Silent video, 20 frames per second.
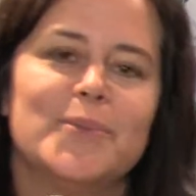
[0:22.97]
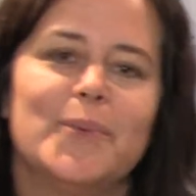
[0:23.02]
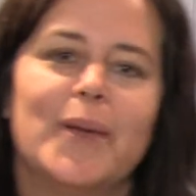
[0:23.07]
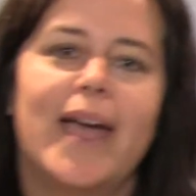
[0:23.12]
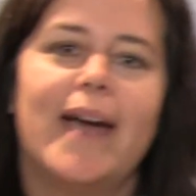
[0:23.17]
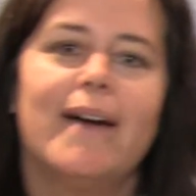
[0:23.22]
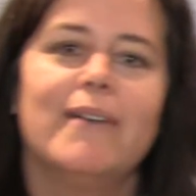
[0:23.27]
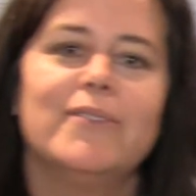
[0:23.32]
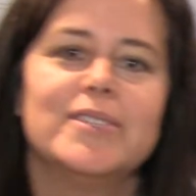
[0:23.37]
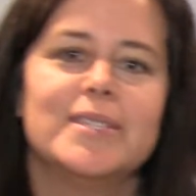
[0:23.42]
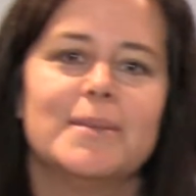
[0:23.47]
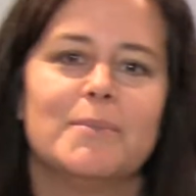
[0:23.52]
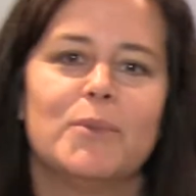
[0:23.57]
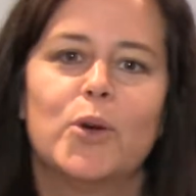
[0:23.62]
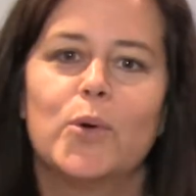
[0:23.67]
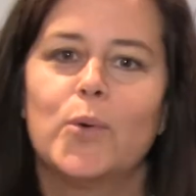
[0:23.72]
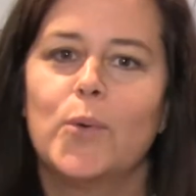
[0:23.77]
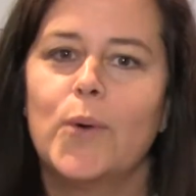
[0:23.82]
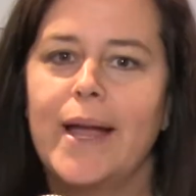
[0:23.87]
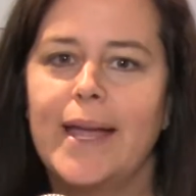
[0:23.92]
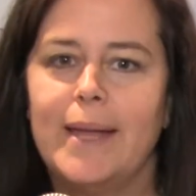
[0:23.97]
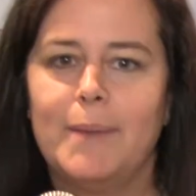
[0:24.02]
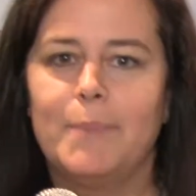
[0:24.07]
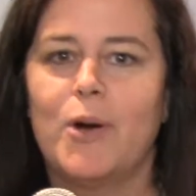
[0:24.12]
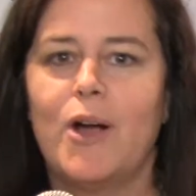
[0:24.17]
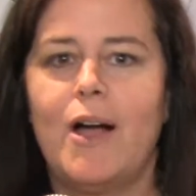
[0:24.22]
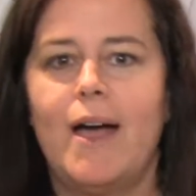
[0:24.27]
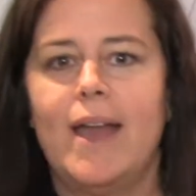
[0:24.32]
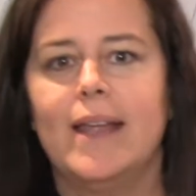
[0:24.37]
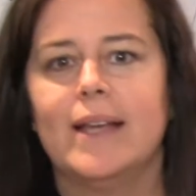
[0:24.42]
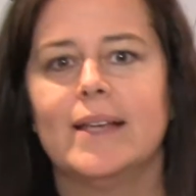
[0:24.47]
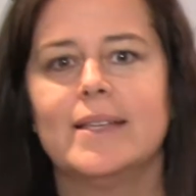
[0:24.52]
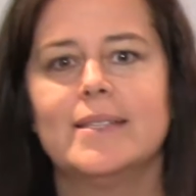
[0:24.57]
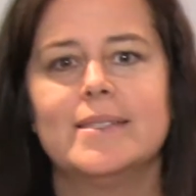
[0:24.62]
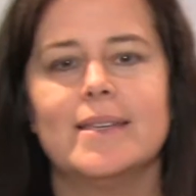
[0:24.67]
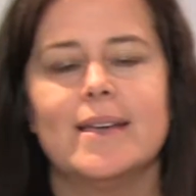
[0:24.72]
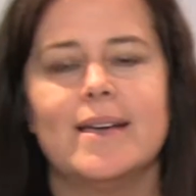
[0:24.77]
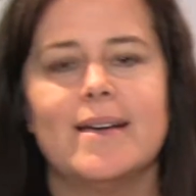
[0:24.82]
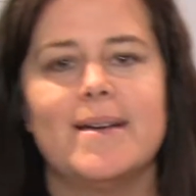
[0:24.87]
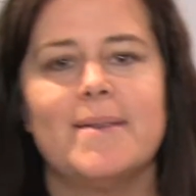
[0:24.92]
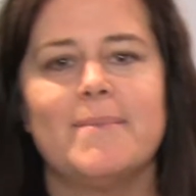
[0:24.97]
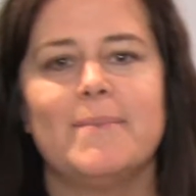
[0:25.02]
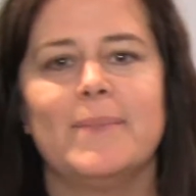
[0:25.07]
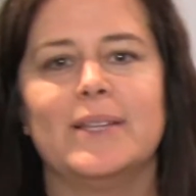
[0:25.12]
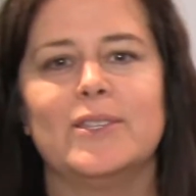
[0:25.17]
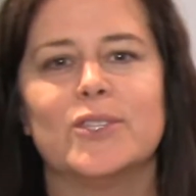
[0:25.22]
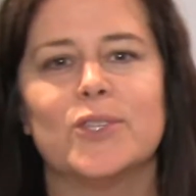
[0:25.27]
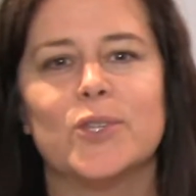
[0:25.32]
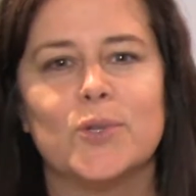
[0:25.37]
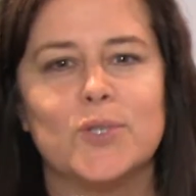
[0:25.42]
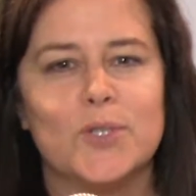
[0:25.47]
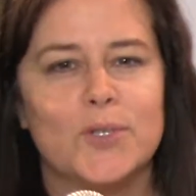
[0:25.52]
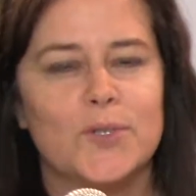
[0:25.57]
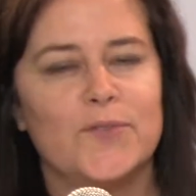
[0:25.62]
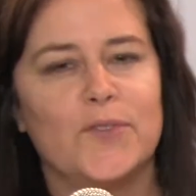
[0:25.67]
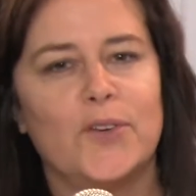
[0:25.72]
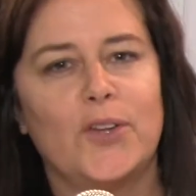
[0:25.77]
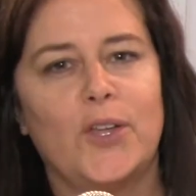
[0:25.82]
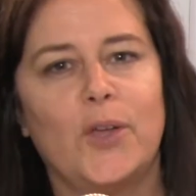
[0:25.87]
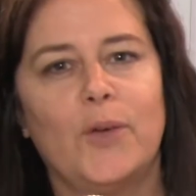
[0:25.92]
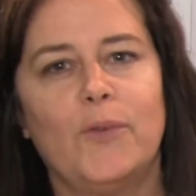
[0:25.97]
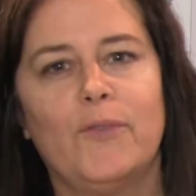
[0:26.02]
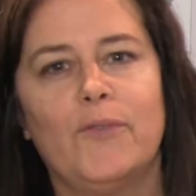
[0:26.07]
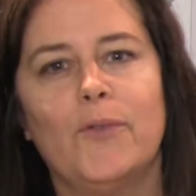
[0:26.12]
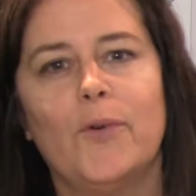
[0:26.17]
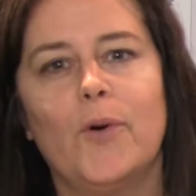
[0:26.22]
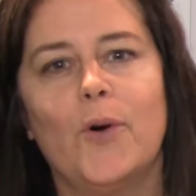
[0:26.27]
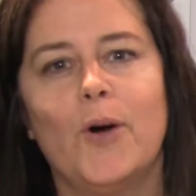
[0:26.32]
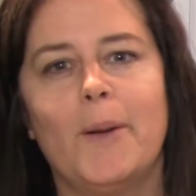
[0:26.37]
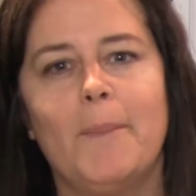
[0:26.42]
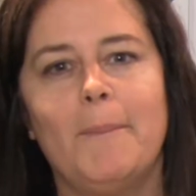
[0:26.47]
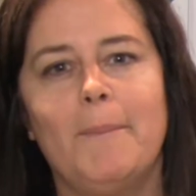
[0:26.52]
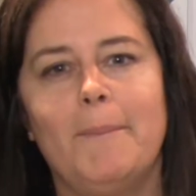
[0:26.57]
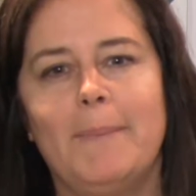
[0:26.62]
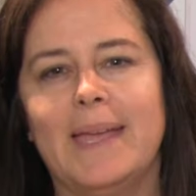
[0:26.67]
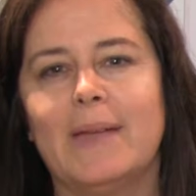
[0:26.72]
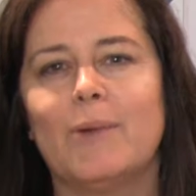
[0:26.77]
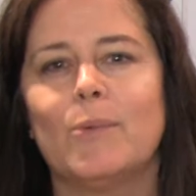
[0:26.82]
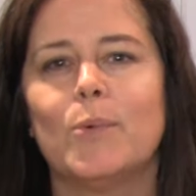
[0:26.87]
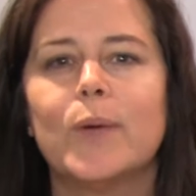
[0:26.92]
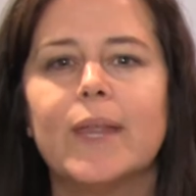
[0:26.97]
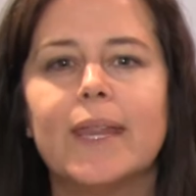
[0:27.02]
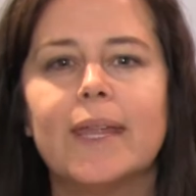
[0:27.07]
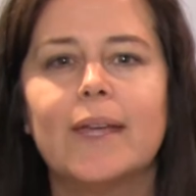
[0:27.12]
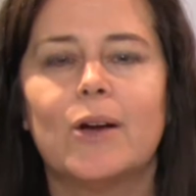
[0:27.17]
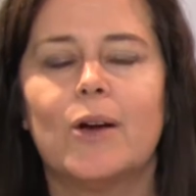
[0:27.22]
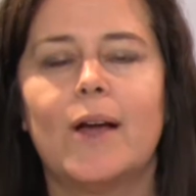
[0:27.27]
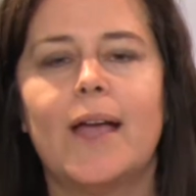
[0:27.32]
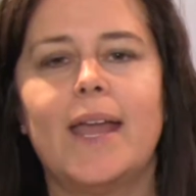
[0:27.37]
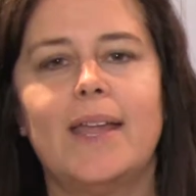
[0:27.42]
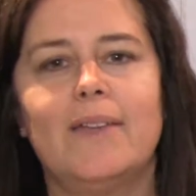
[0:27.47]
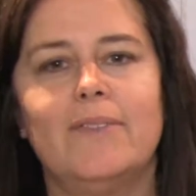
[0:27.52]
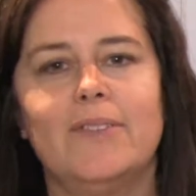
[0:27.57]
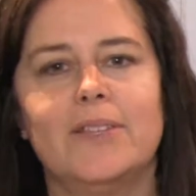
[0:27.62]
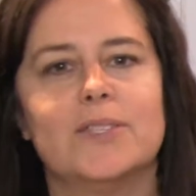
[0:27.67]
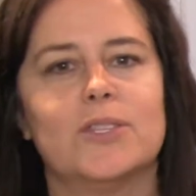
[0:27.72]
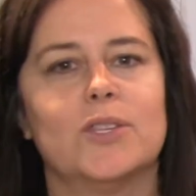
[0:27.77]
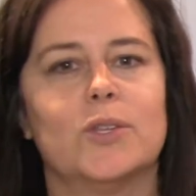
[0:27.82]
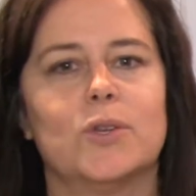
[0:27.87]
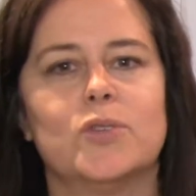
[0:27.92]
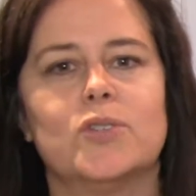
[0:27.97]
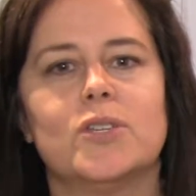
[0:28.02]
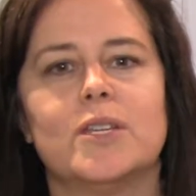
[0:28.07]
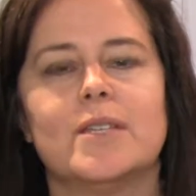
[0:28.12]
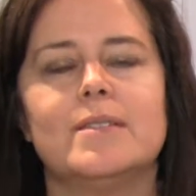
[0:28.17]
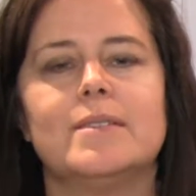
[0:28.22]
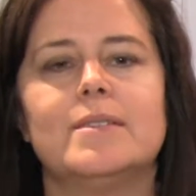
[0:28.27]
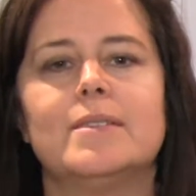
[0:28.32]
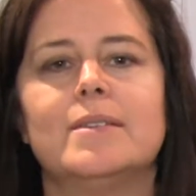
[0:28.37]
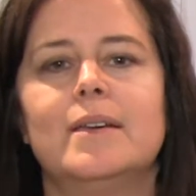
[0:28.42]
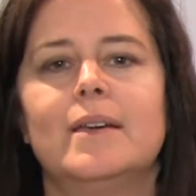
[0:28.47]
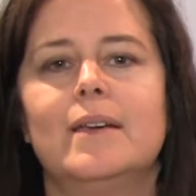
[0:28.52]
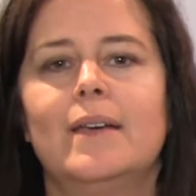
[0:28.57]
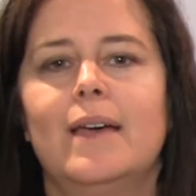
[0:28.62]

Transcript: We have some great products um, and solutions for you for being really creative in solutions.